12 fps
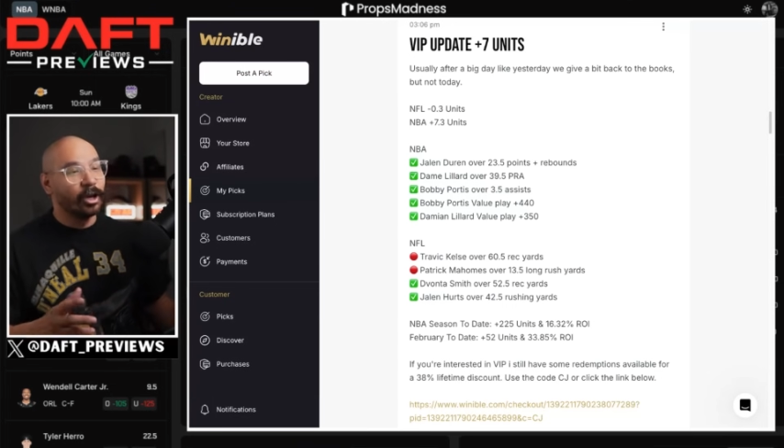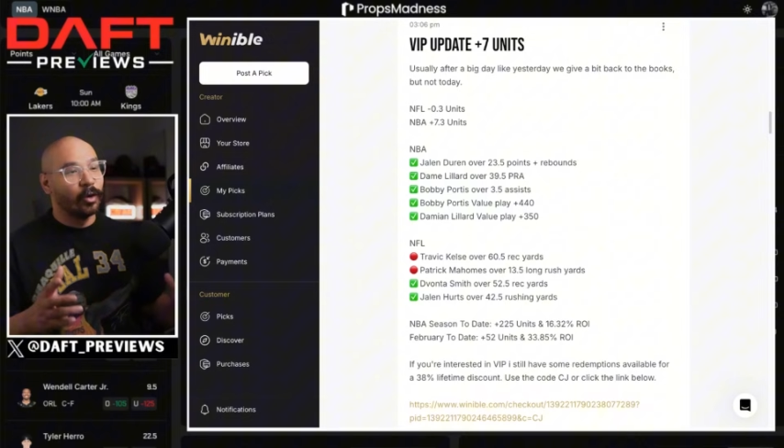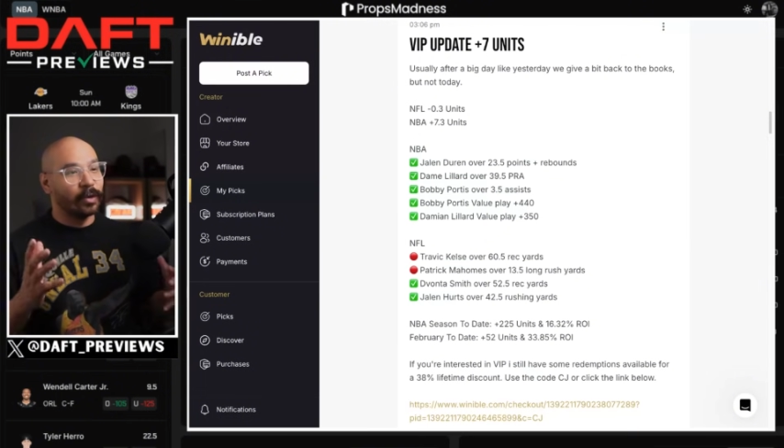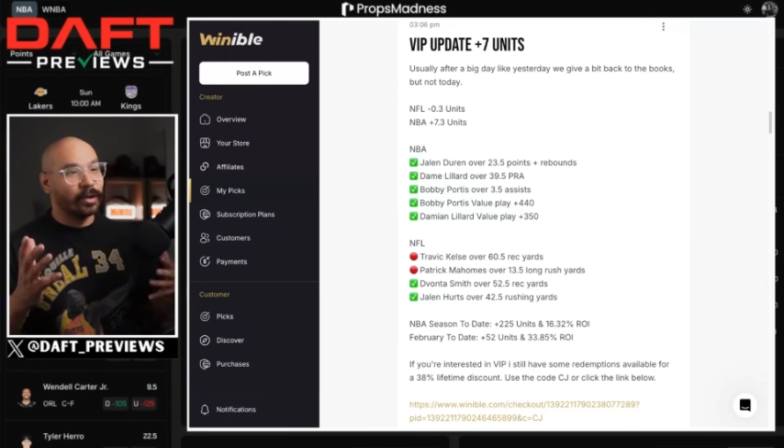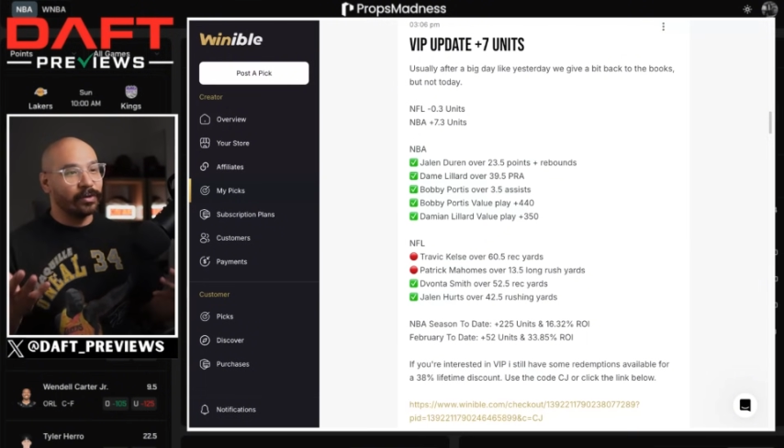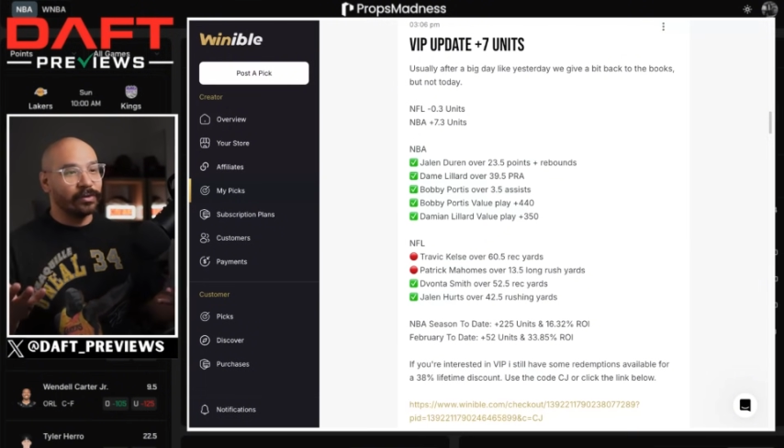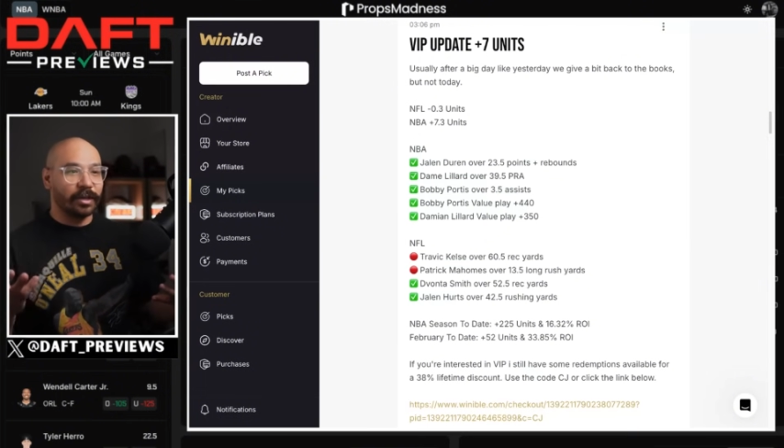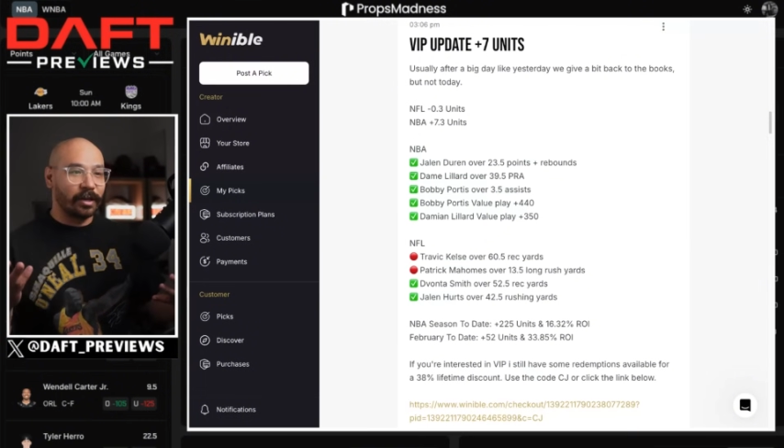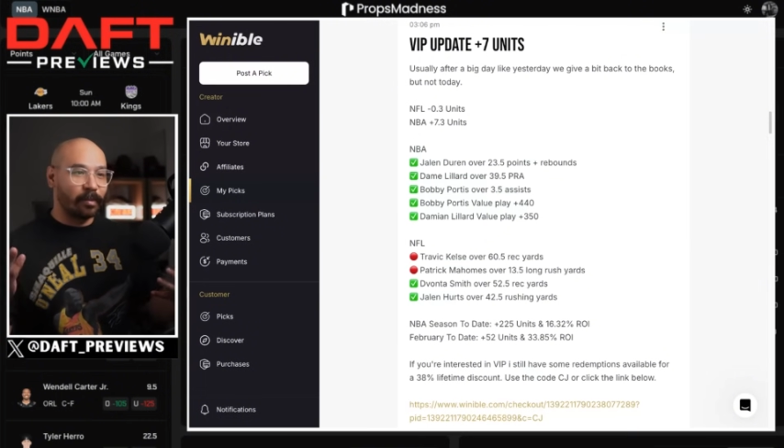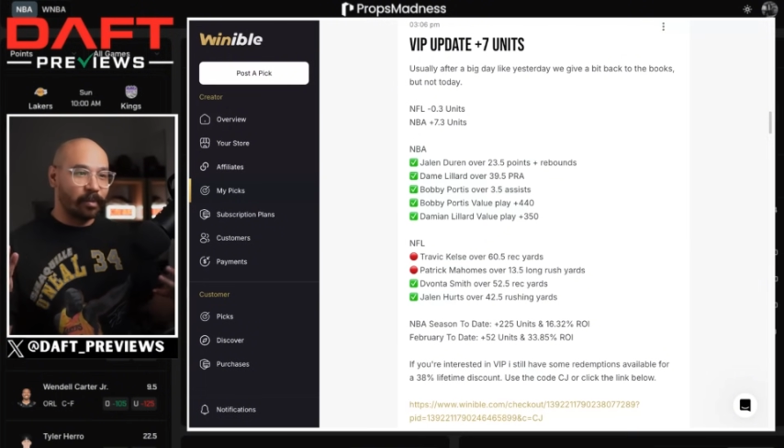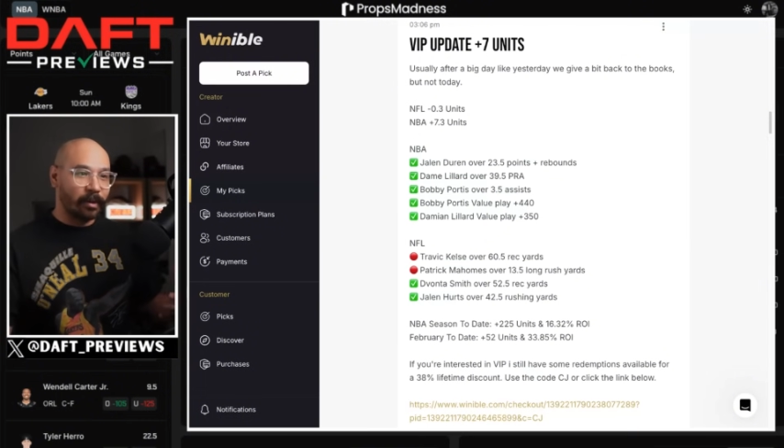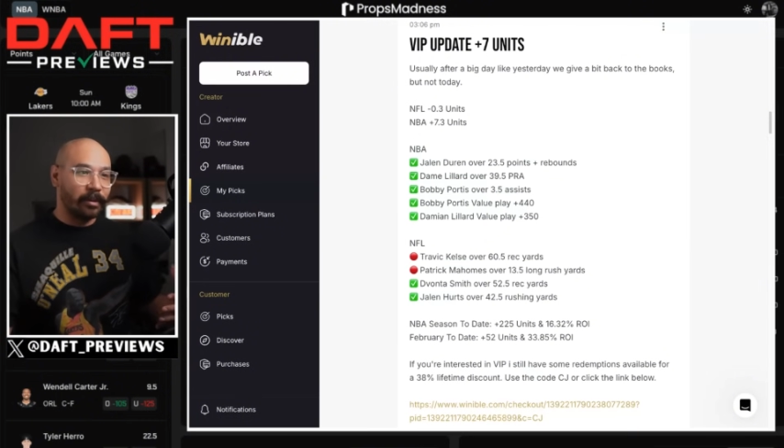We also hit
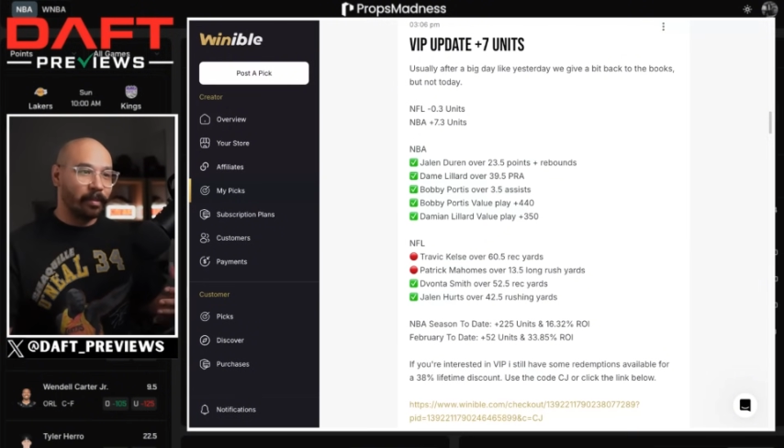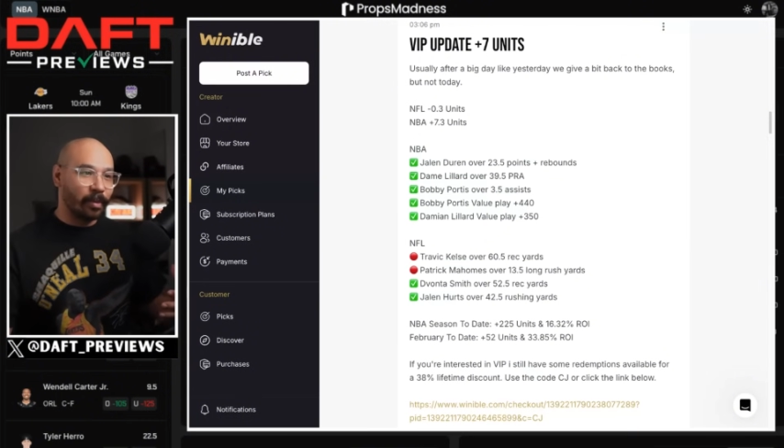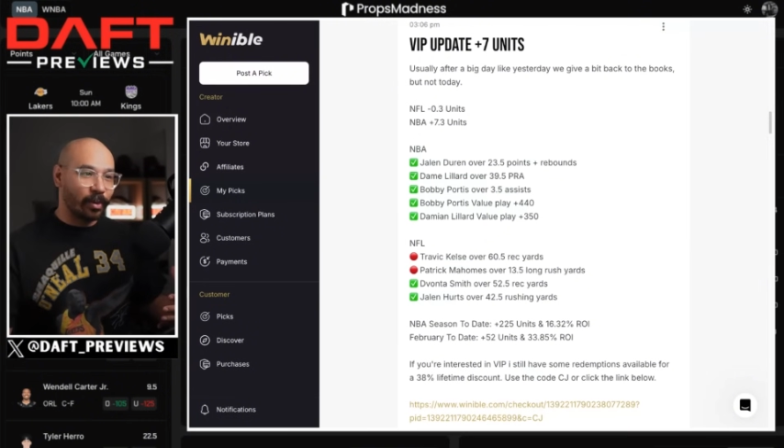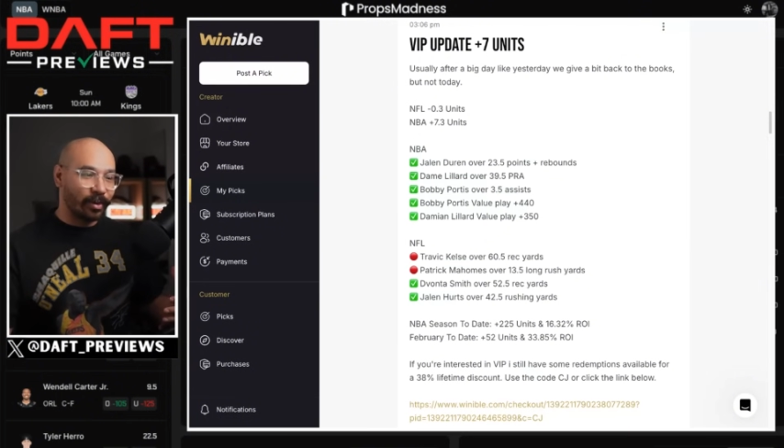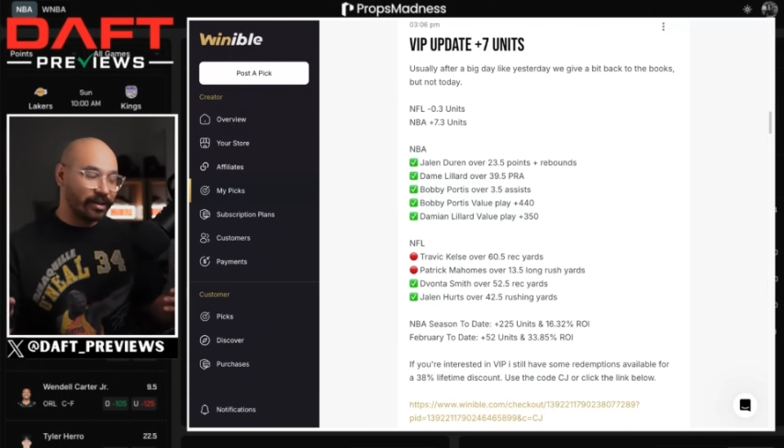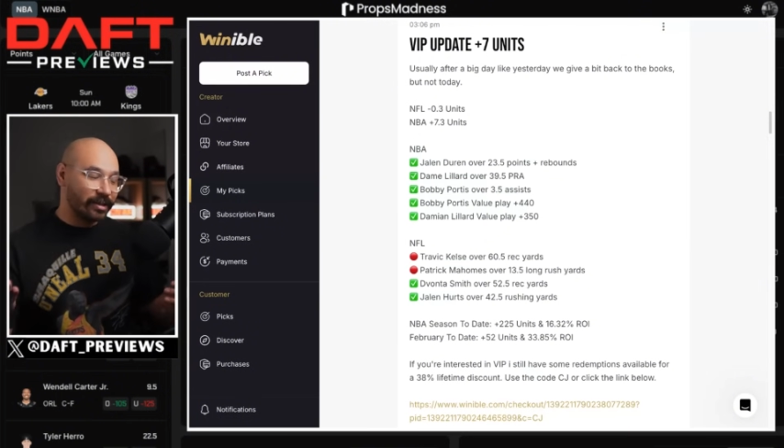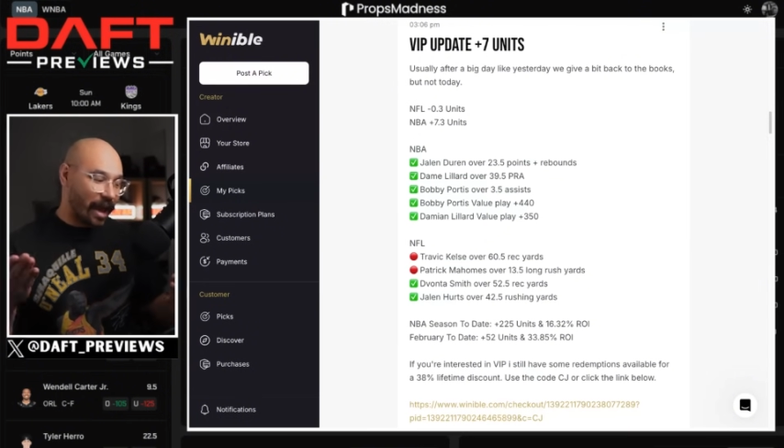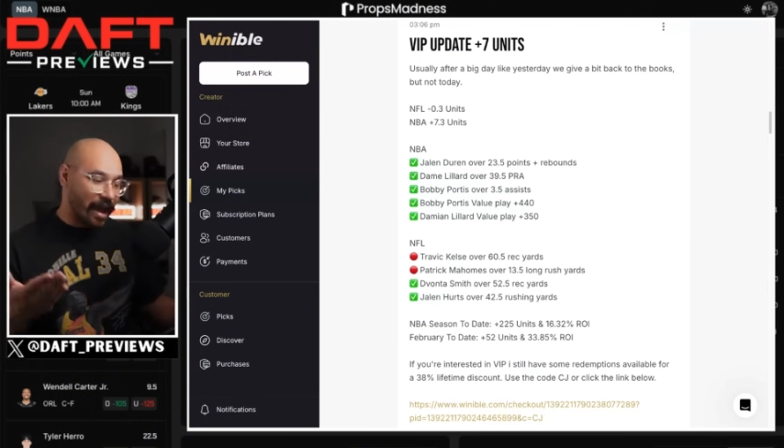a Bobby Portis